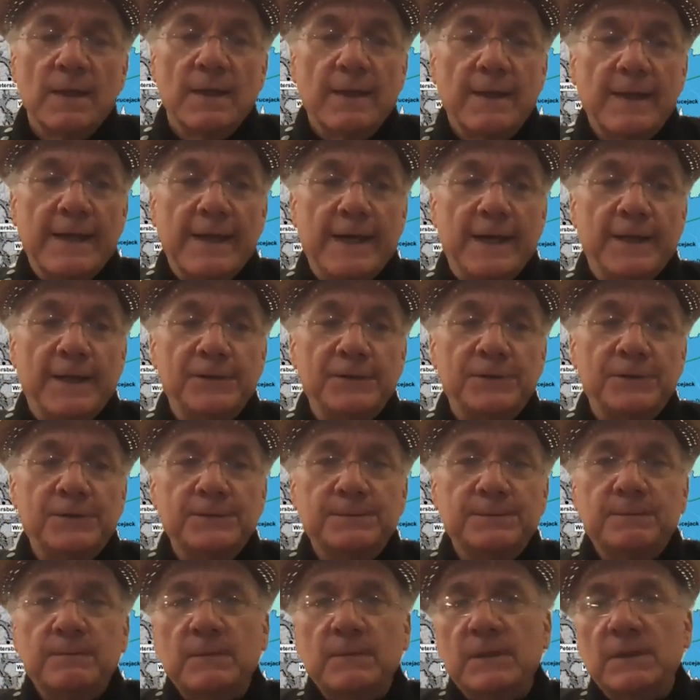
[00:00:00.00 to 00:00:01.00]
And
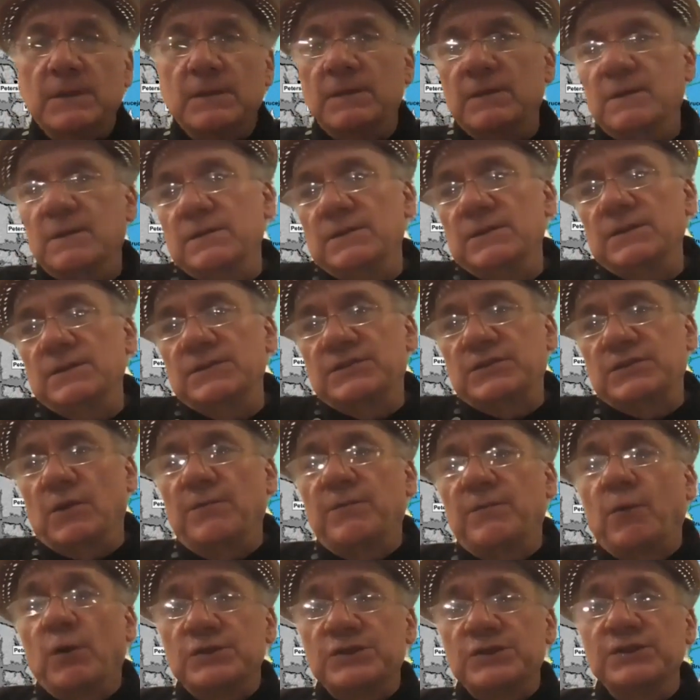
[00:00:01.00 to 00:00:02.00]
so
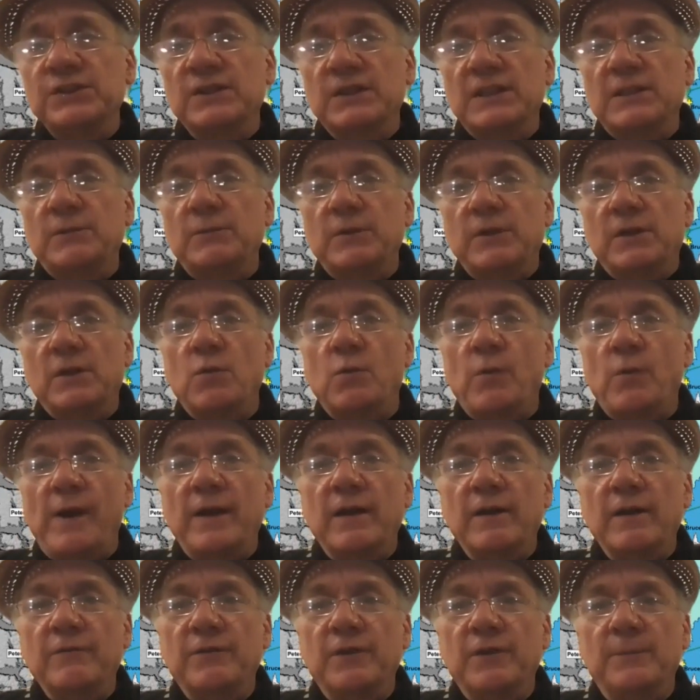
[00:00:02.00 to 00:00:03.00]
fortunately, we're
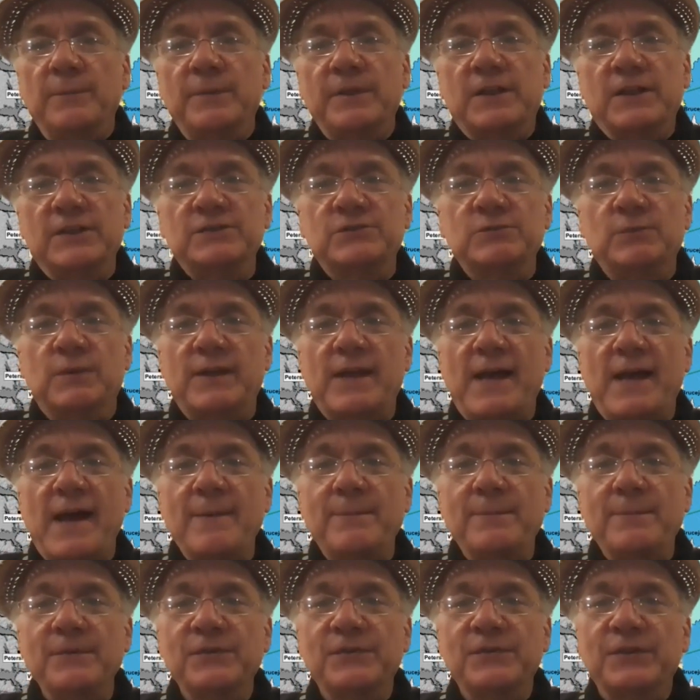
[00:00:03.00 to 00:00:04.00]
aware of it, because what
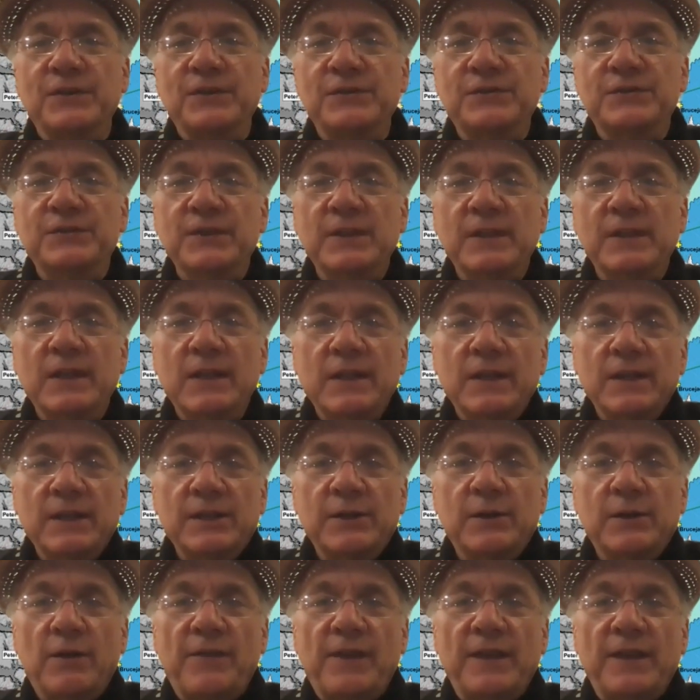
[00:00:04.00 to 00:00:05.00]
happens is,
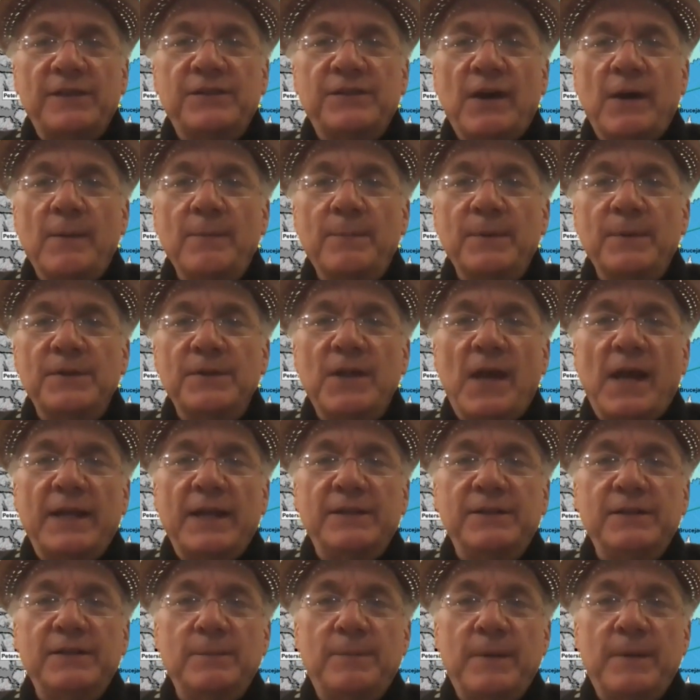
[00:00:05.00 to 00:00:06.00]
they dump a
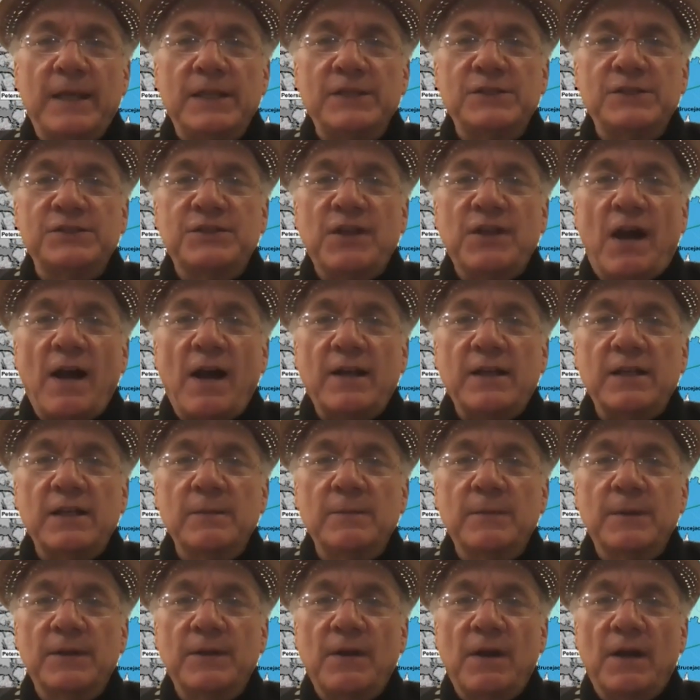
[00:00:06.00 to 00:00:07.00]
90-page
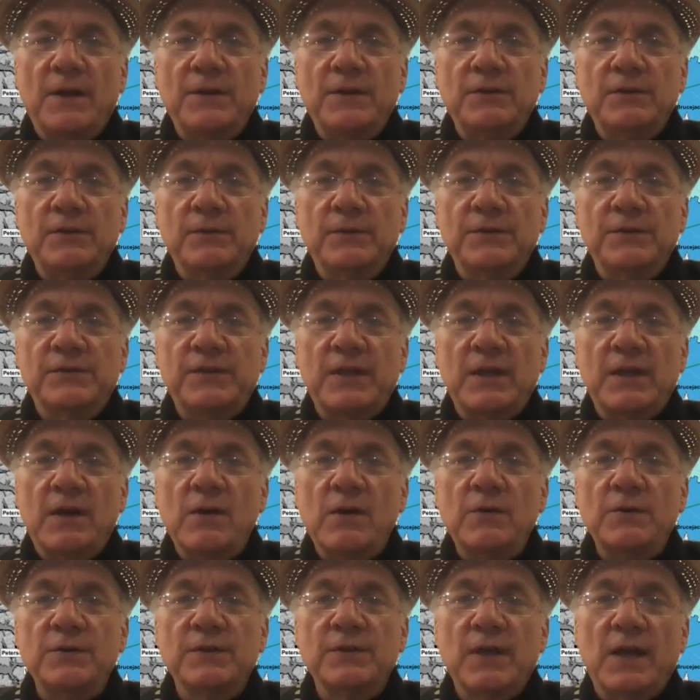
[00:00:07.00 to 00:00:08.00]
document on you and say,
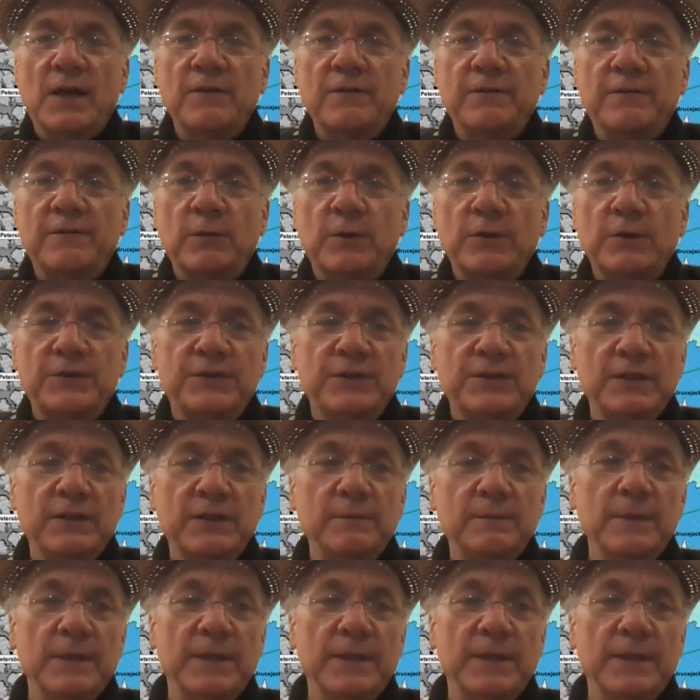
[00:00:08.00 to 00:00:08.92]
oh, you got 14